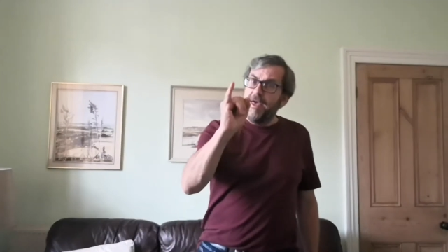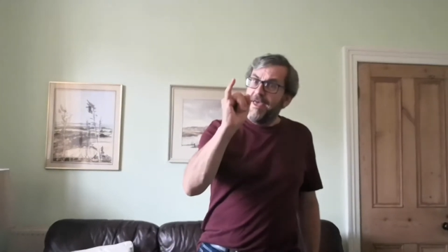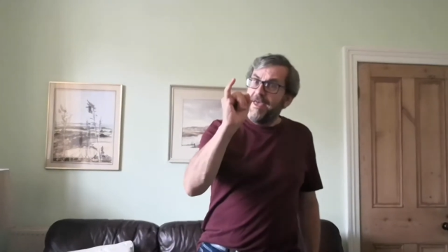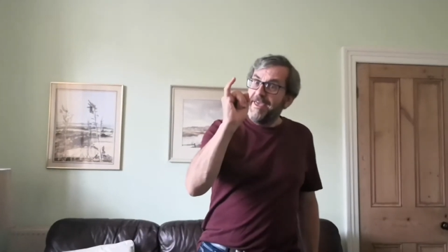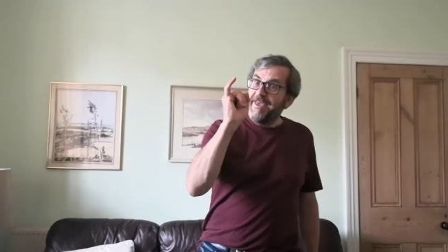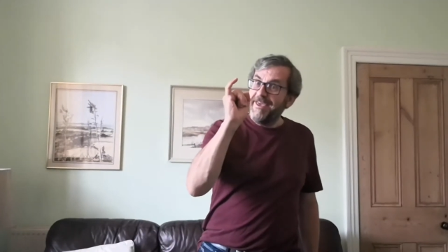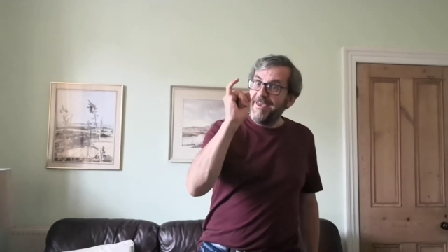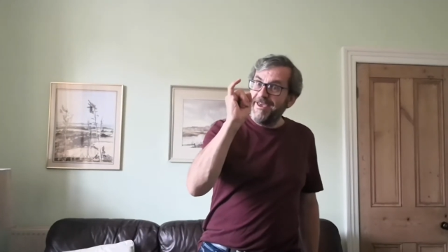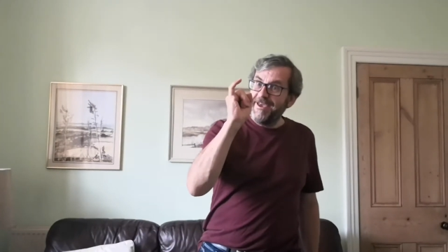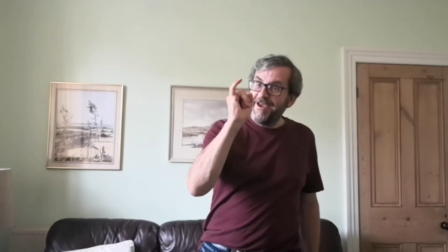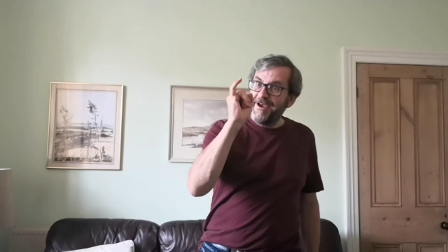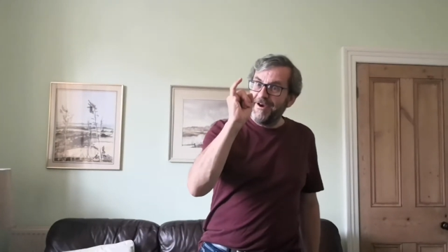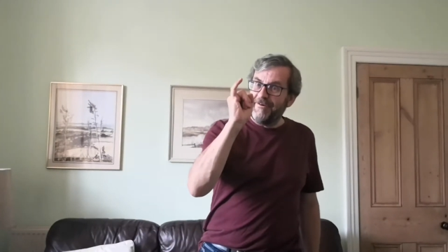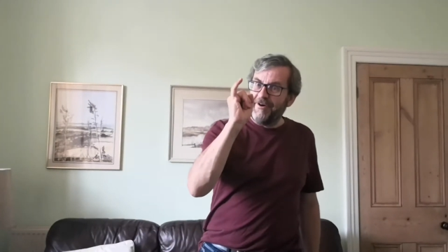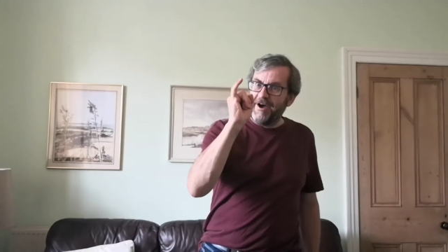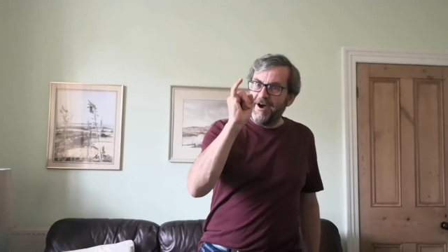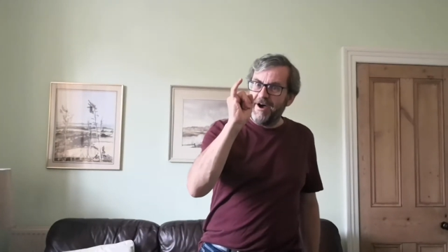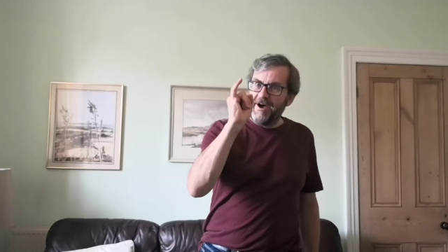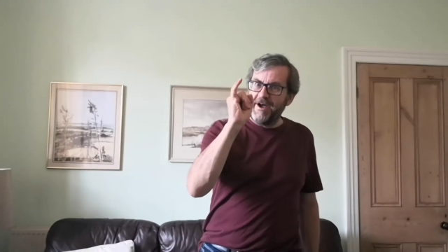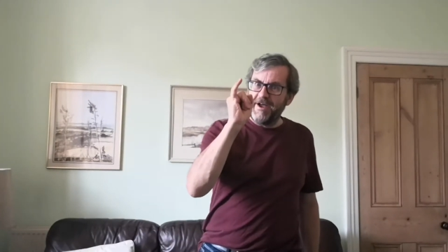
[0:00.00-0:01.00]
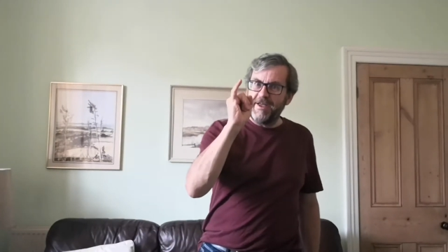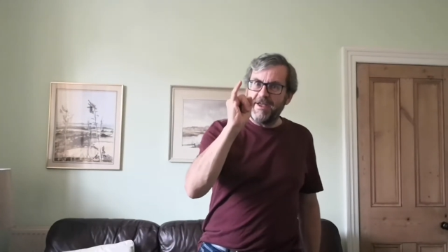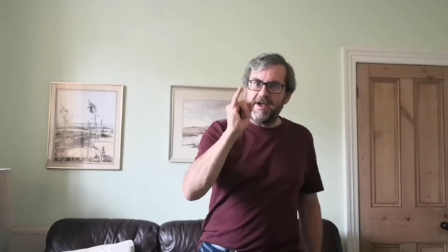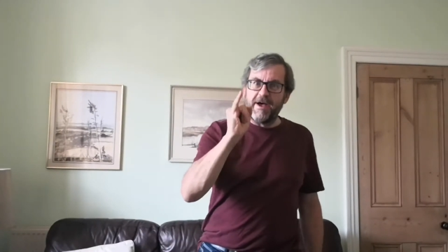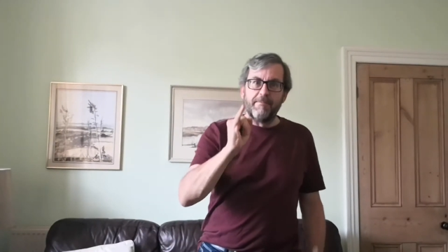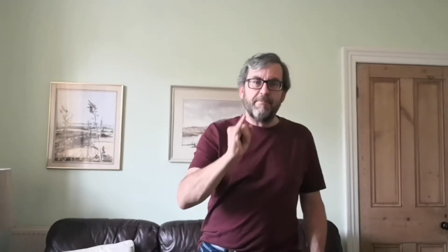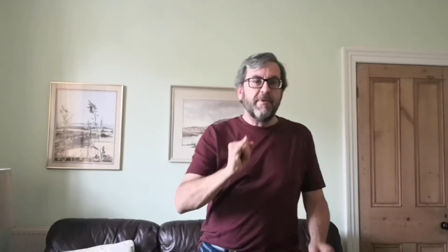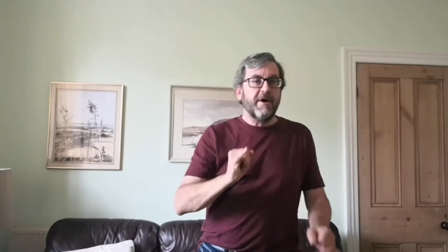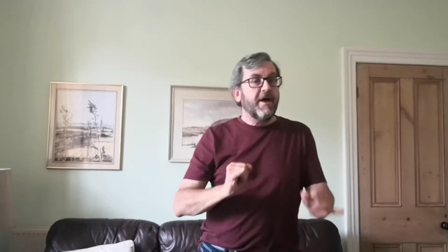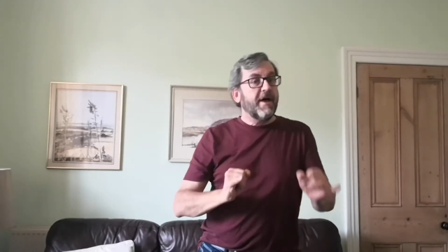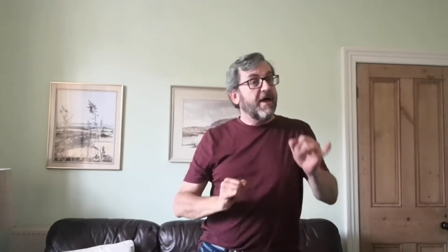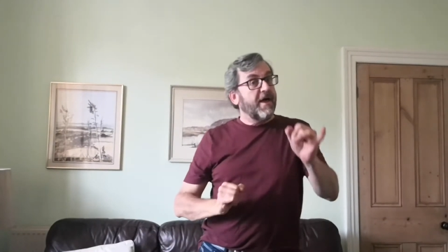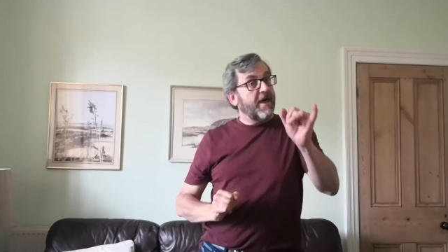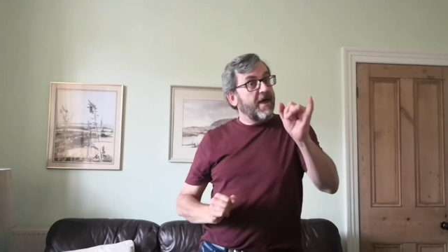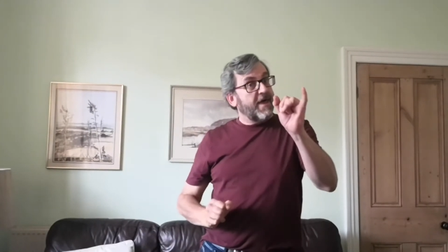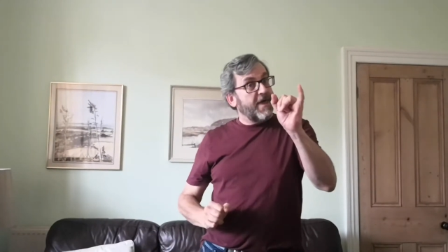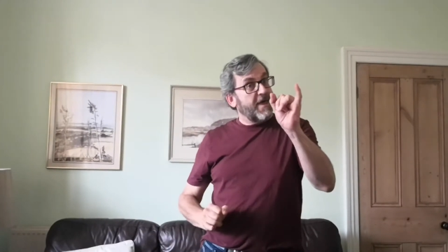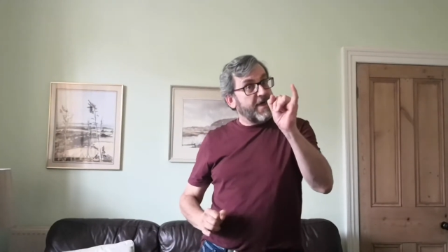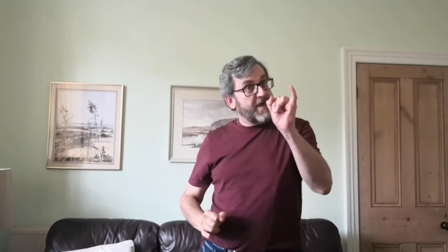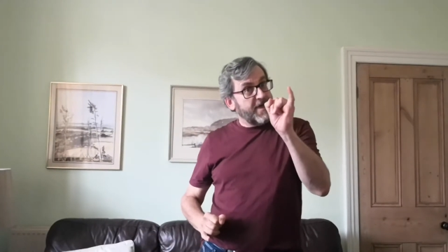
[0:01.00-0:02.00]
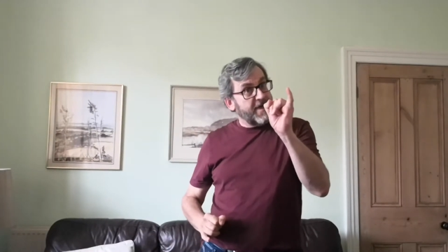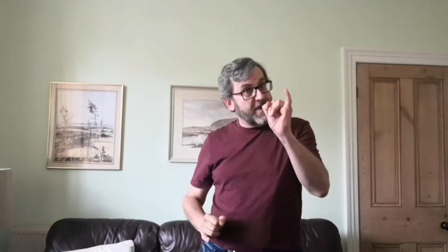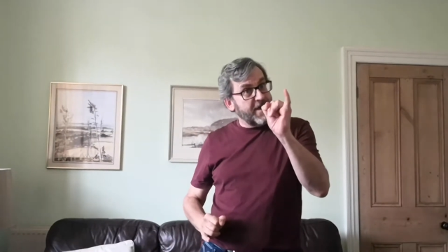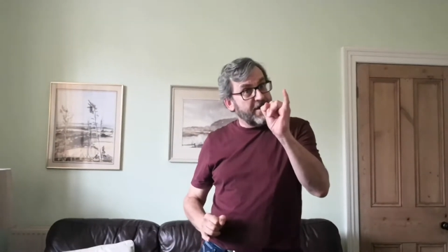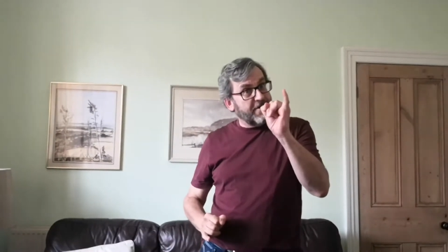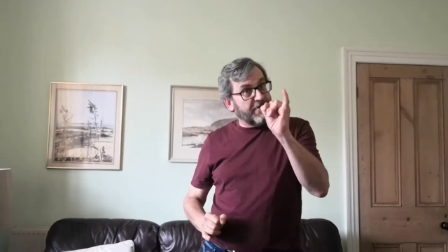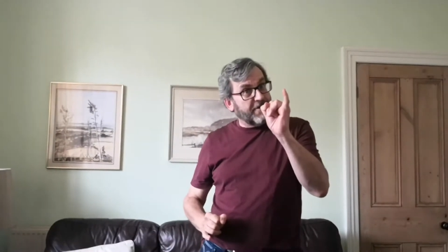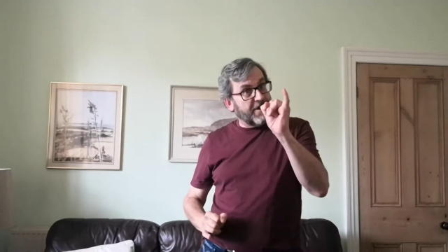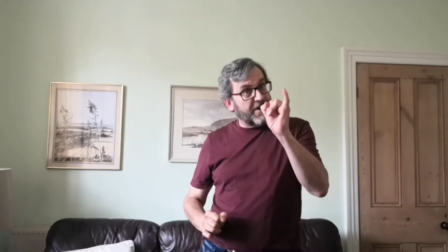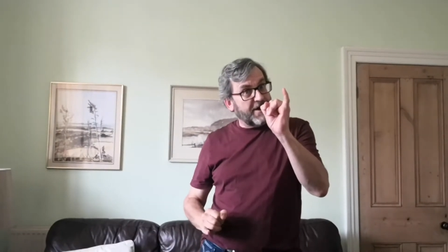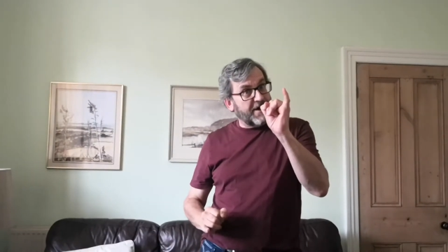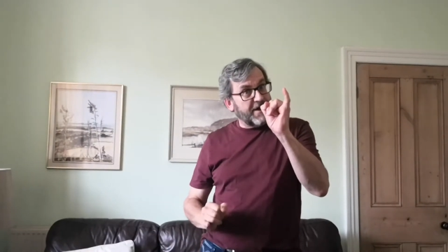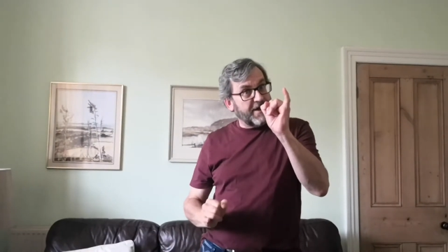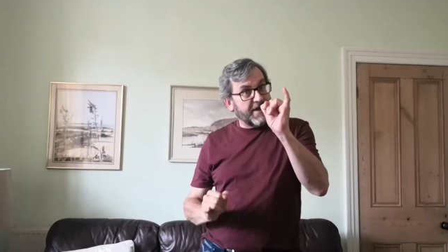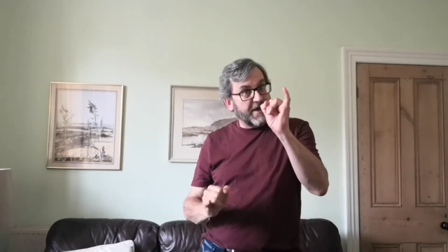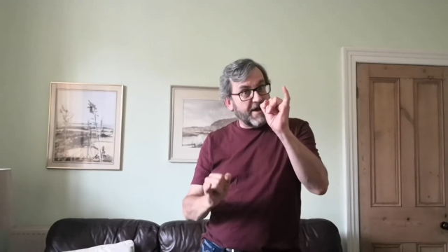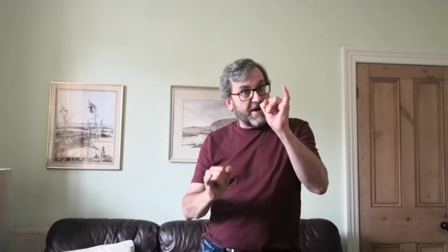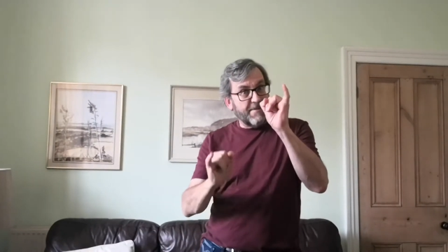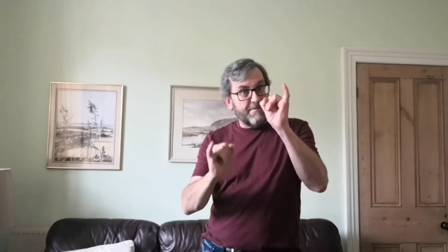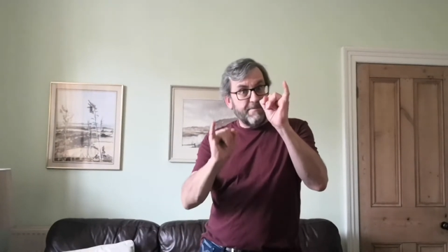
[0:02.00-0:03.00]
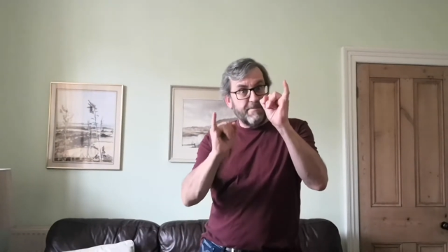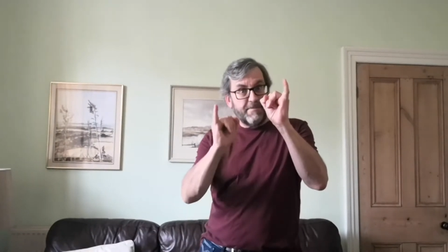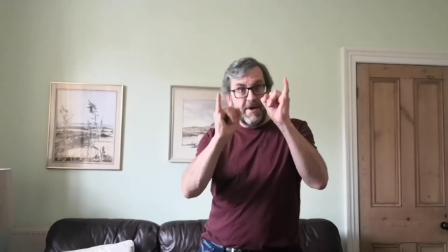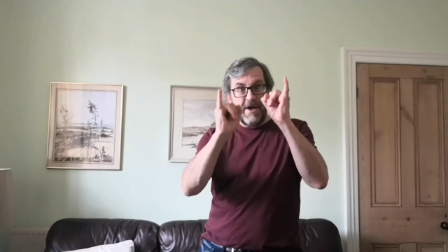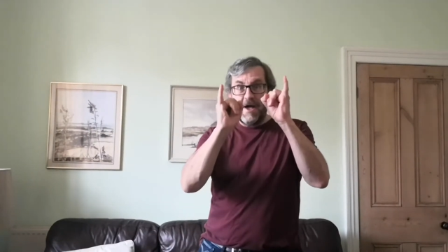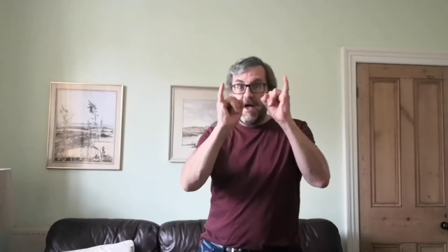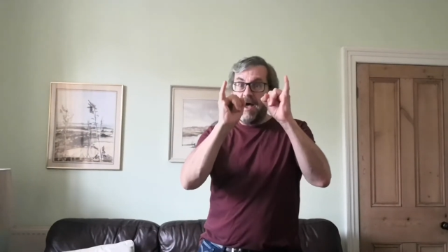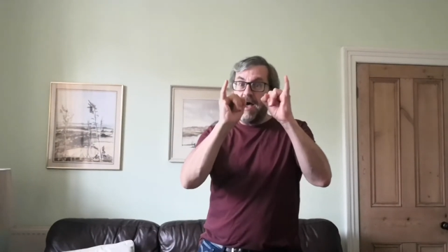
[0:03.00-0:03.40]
Here I am, here I am,